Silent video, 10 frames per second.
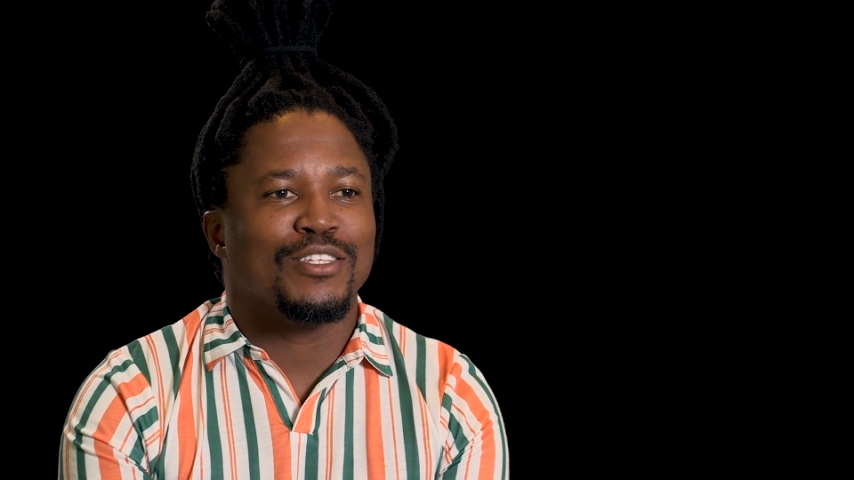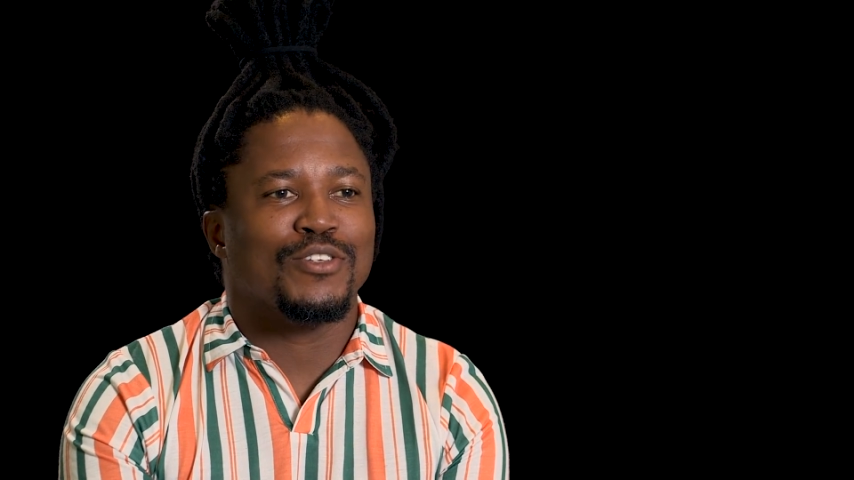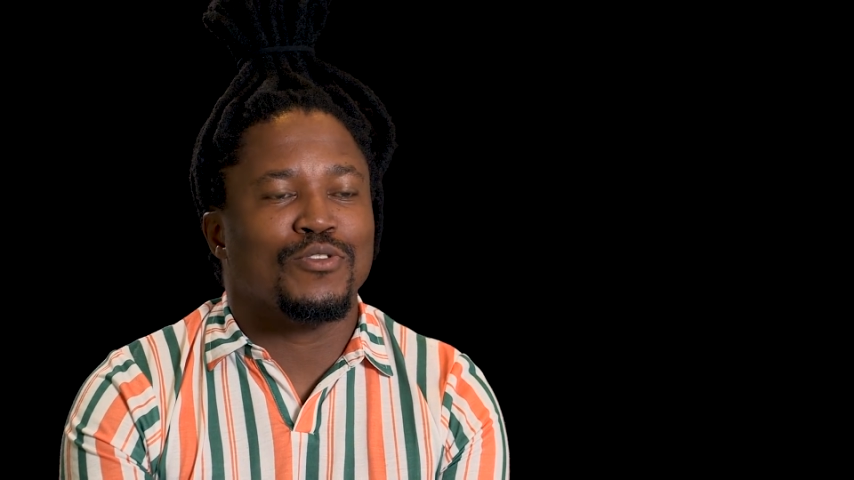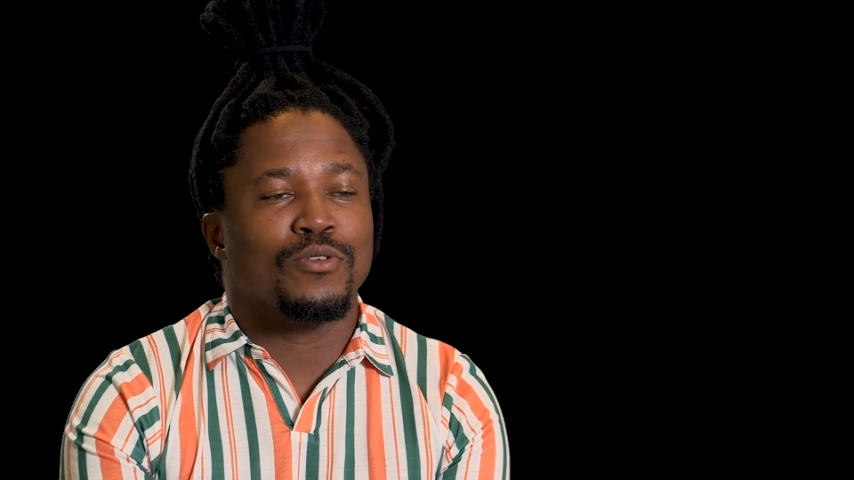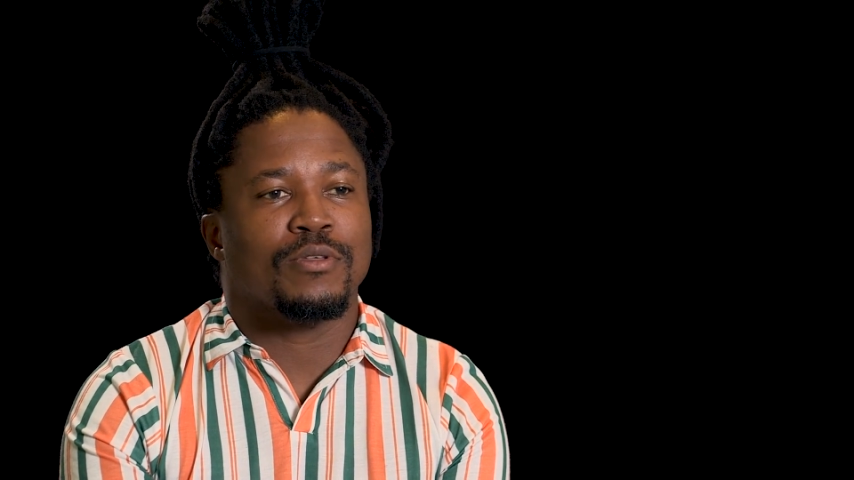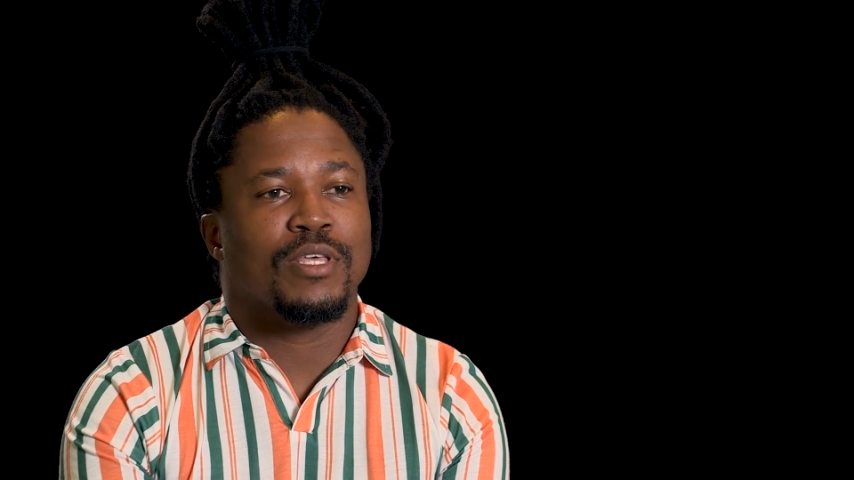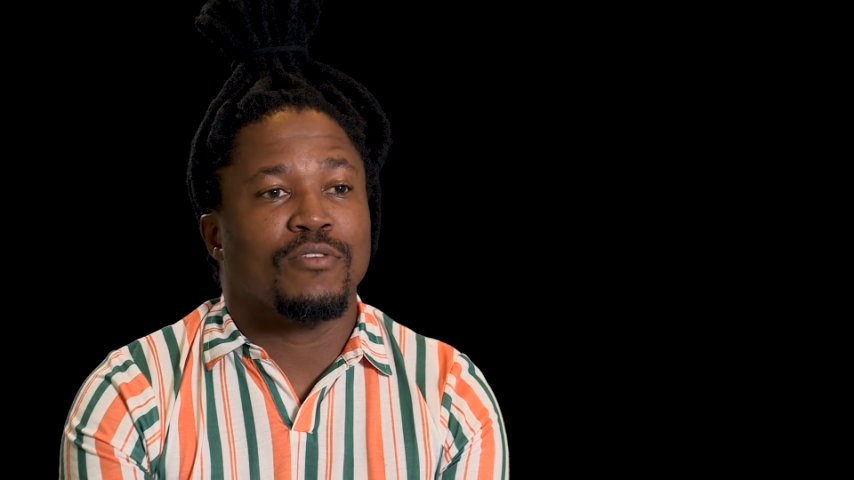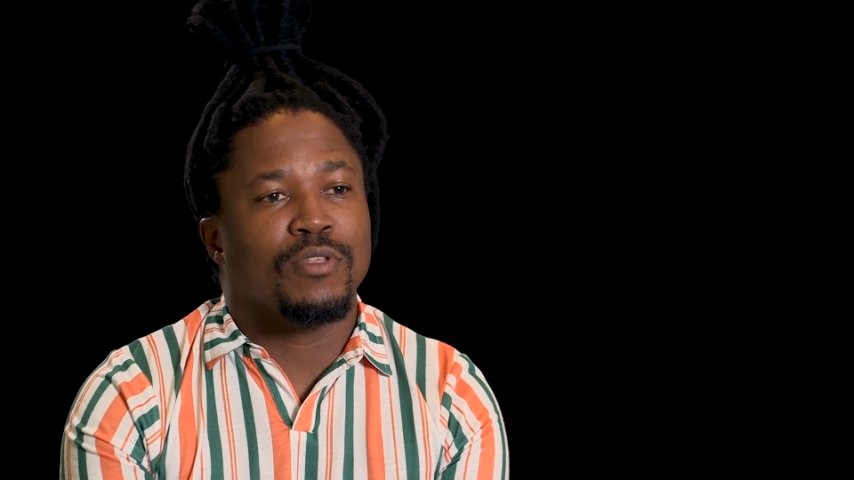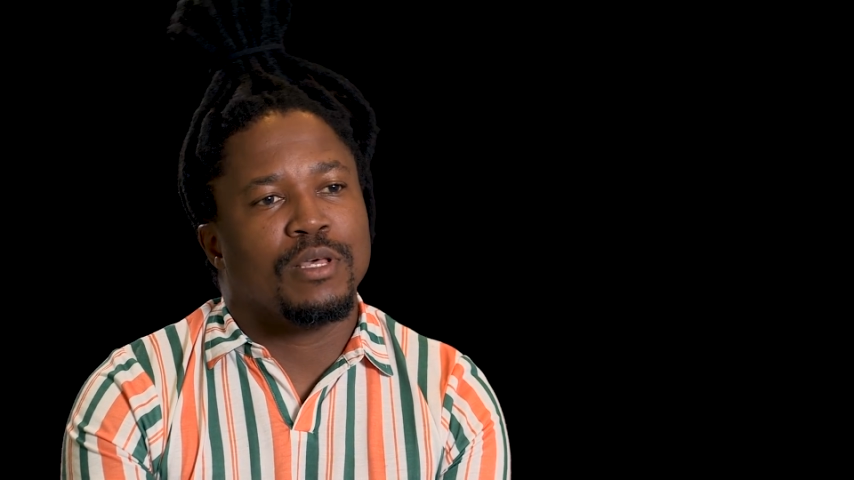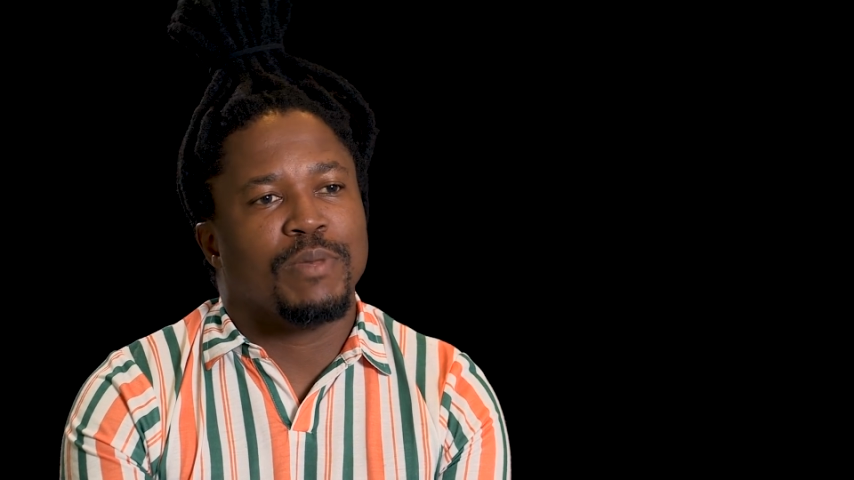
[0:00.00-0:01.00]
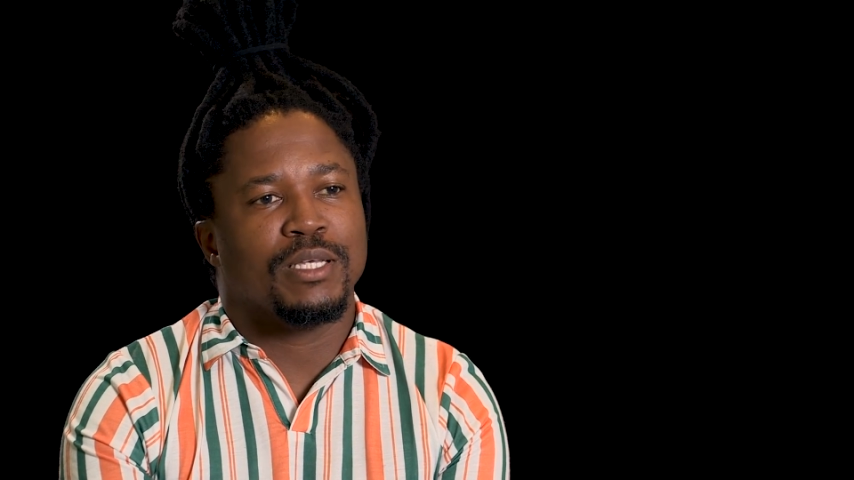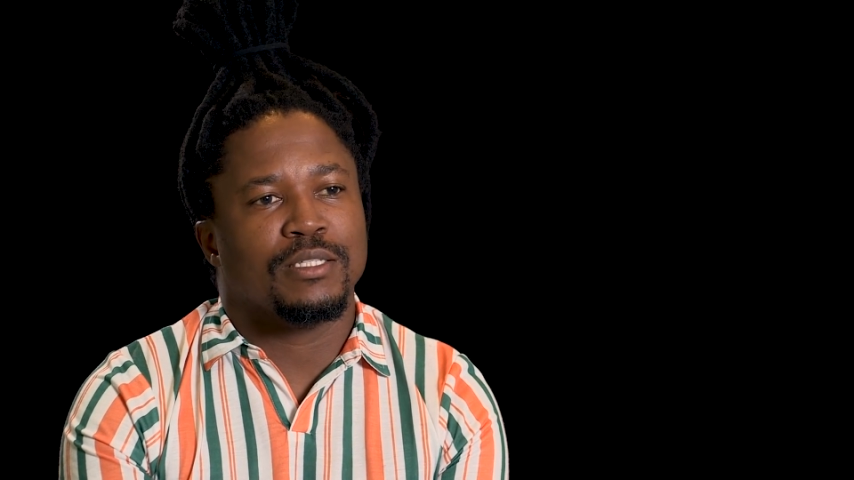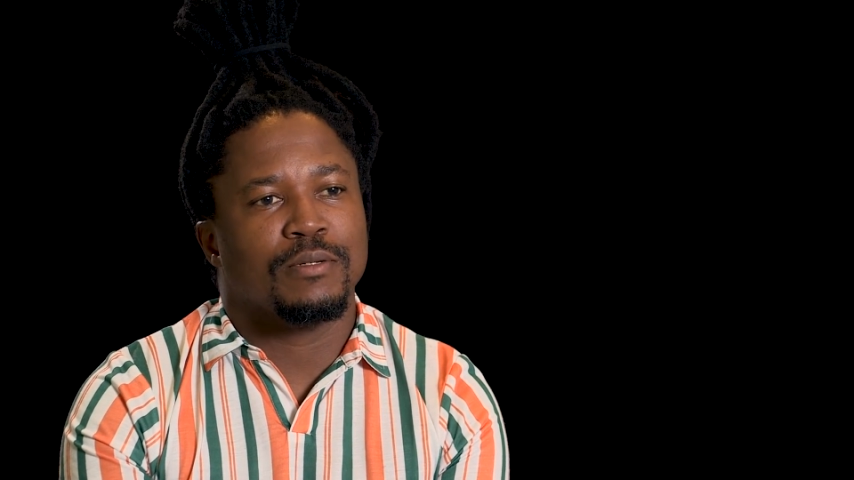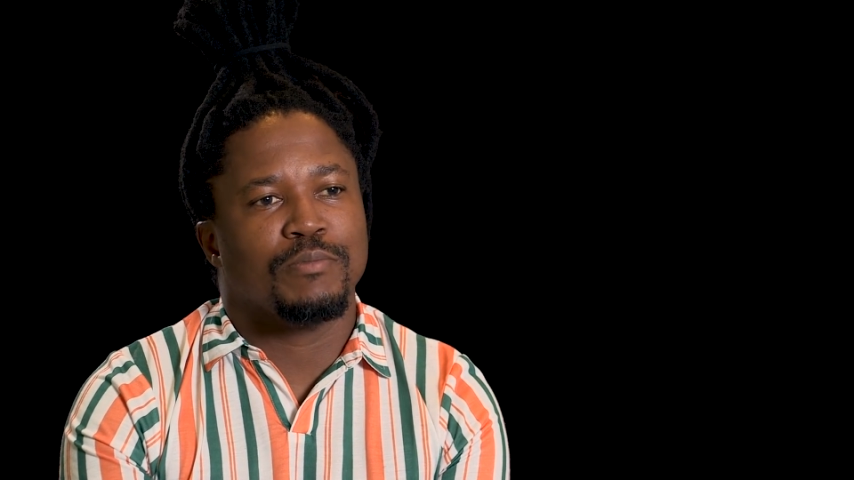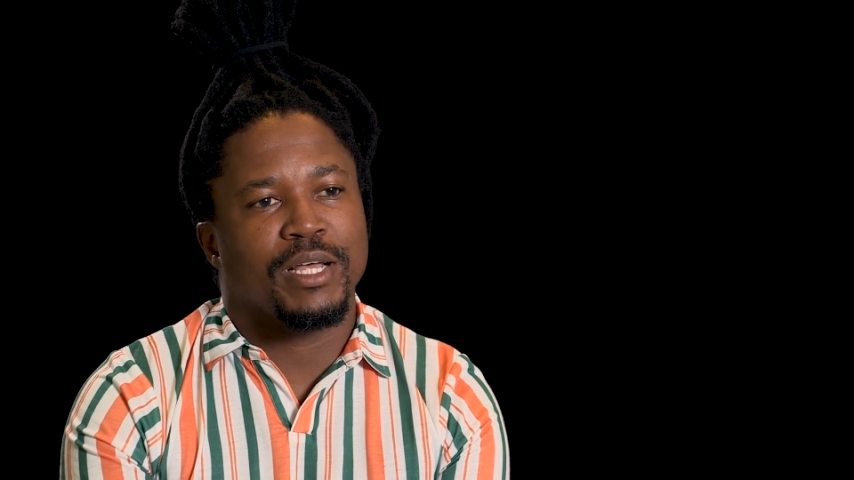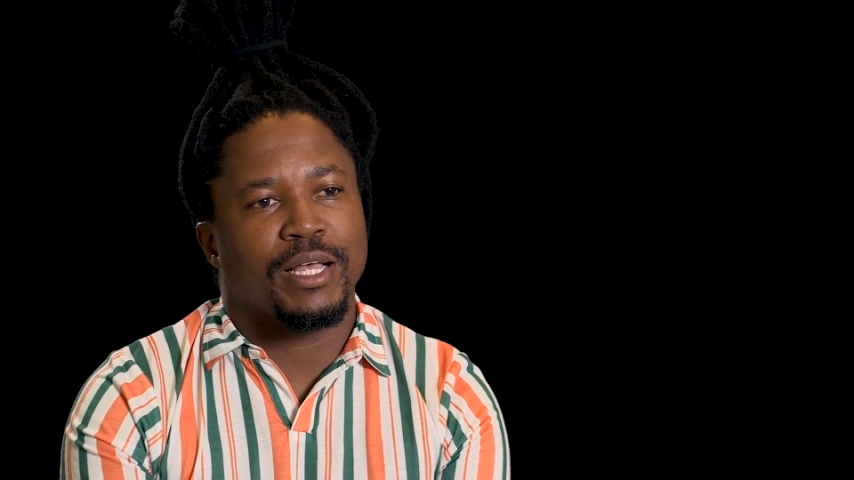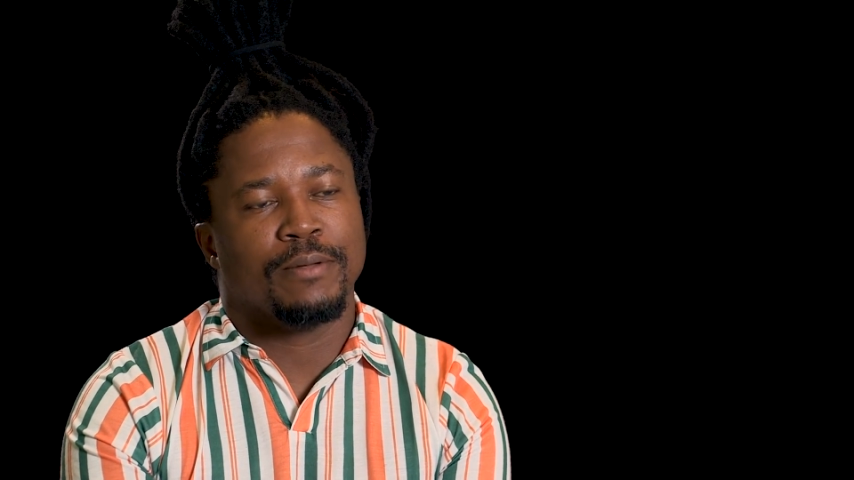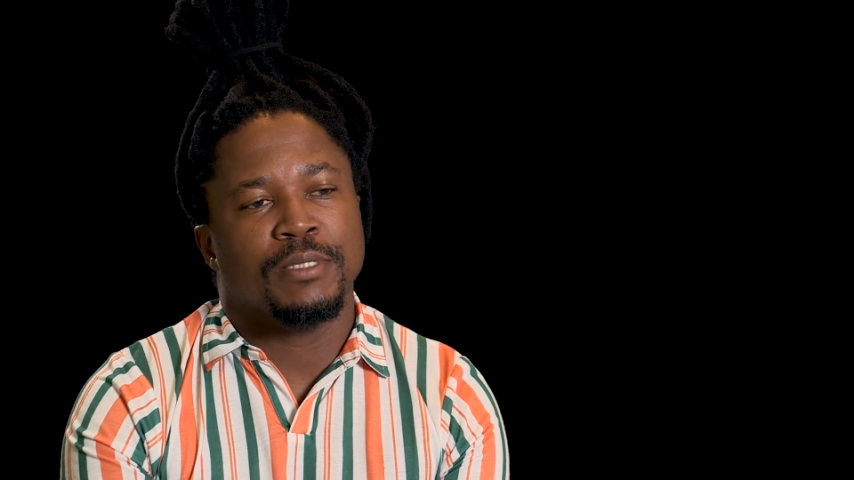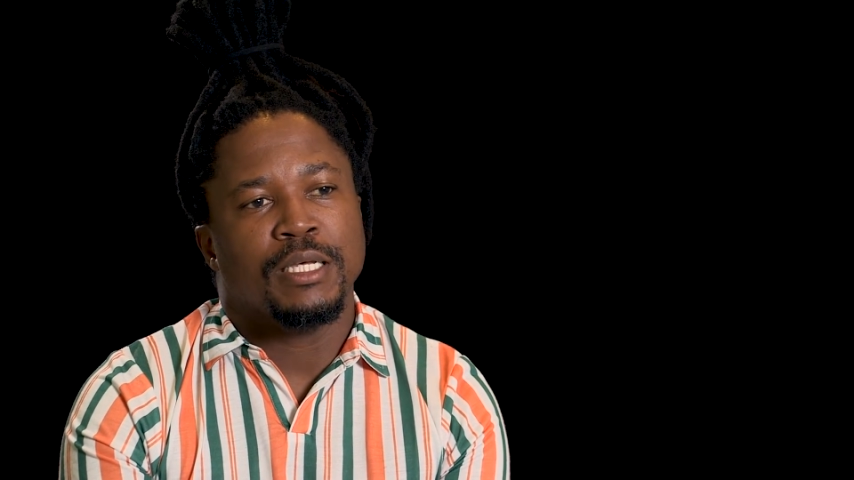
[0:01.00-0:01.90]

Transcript: to give you the best burger.